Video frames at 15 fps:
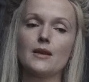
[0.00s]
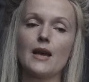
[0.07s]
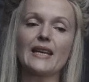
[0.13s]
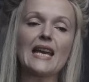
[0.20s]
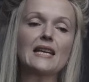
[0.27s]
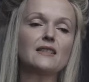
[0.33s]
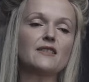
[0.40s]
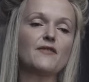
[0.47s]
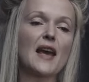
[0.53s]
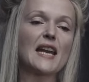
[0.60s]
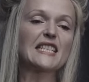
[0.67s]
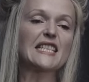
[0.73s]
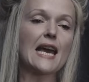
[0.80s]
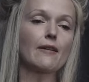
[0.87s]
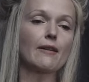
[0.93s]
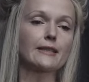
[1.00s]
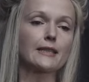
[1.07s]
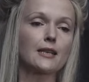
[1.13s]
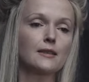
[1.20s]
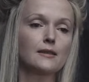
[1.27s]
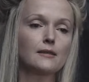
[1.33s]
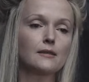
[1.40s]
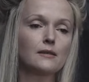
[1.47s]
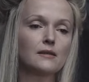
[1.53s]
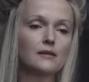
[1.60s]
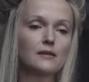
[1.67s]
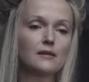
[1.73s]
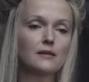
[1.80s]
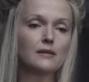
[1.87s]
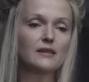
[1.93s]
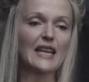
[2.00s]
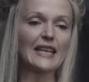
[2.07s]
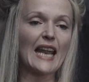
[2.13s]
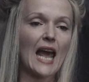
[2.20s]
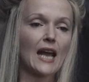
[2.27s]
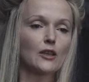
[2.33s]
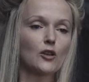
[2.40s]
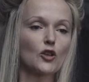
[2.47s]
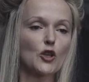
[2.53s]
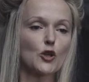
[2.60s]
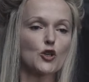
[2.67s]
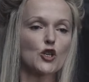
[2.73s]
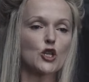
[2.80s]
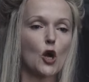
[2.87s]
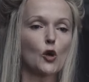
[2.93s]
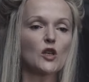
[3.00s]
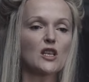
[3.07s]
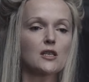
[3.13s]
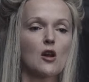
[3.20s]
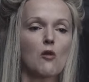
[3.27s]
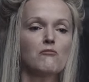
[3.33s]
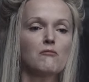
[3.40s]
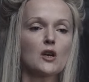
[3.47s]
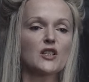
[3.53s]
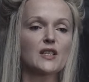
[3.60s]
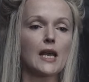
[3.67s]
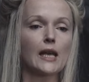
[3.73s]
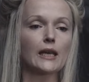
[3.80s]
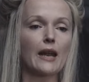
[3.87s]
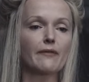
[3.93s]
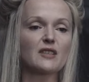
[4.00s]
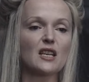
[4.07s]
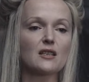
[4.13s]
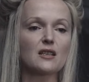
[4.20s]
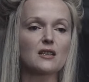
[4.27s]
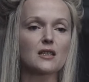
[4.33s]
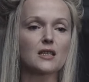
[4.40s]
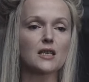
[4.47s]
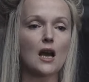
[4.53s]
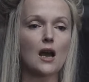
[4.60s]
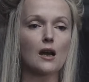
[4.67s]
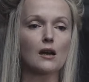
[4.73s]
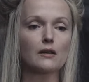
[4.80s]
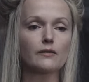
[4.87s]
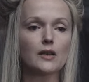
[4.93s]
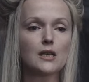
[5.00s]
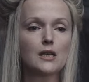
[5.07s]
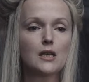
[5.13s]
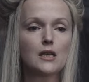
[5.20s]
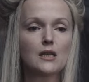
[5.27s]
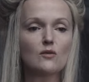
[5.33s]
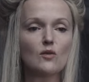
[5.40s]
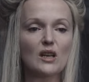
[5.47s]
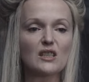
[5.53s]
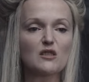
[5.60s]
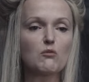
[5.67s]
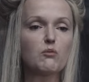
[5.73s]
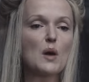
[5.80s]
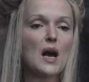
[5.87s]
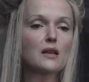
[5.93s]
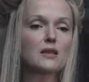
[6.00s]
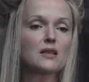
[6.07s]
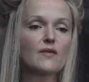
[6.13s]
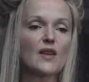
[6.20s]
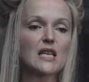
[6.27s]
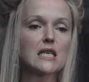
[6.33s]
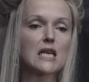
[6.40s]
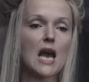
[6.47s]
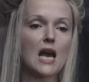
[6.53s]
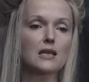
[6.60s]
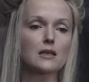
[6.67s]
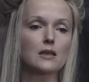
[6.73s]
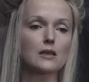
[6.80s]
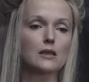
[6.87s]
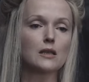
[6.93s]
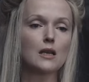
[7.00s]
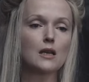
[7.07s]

Against Van Garrett, the landlord who showed us no mercy and left us to starve, whilst Baltus Van Tassel